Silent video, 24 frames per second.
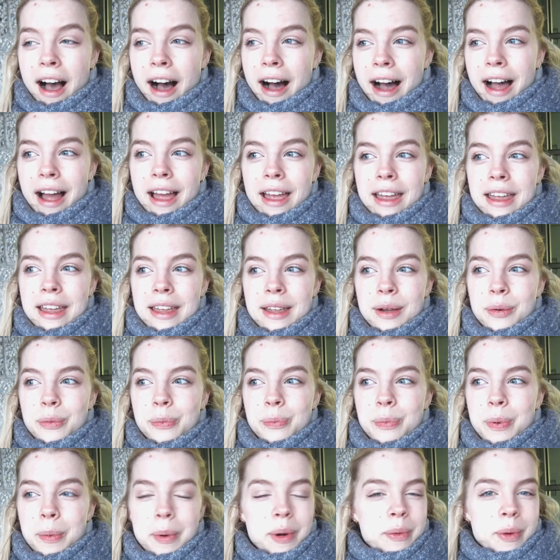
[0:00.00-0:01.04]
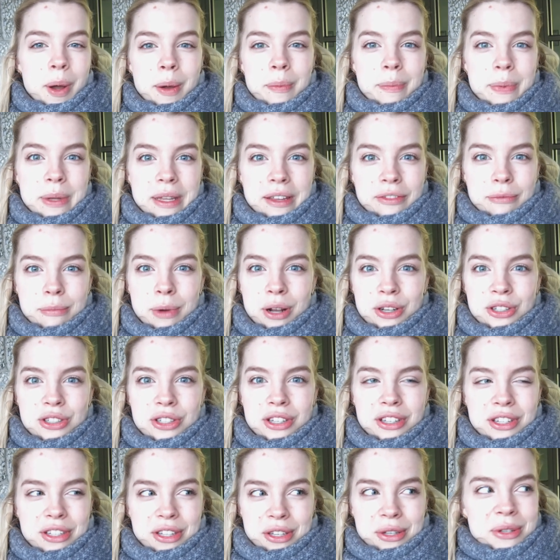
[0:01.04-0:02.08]
I probably won't be of much
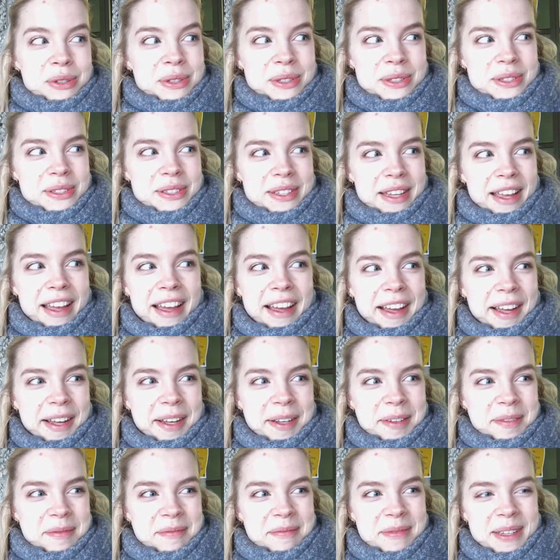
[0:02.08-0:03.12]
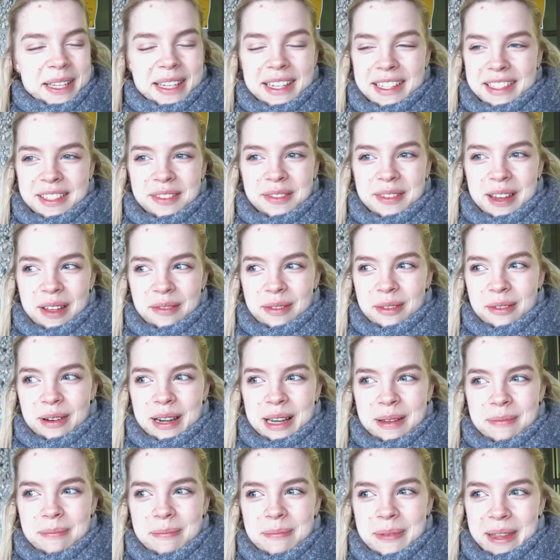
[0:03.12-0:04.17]
use um, because I've never
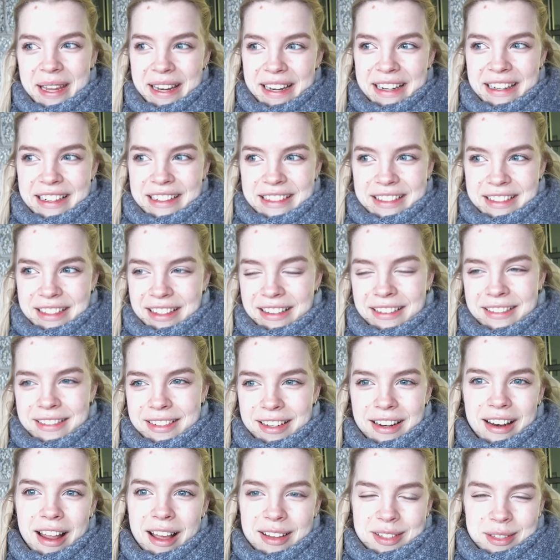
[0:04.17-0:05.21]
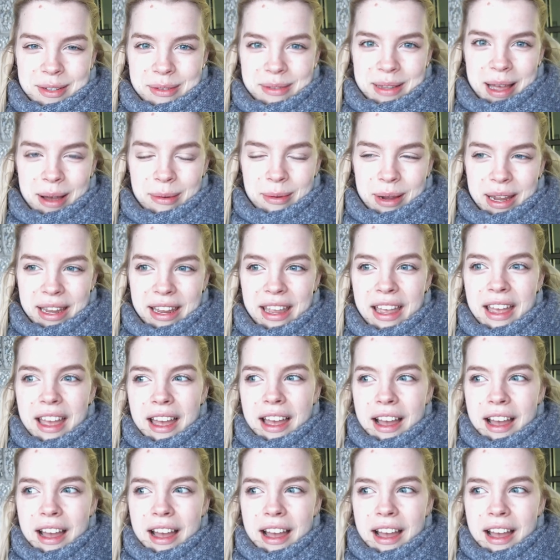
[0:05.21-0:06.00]
really been to Glasgow that way.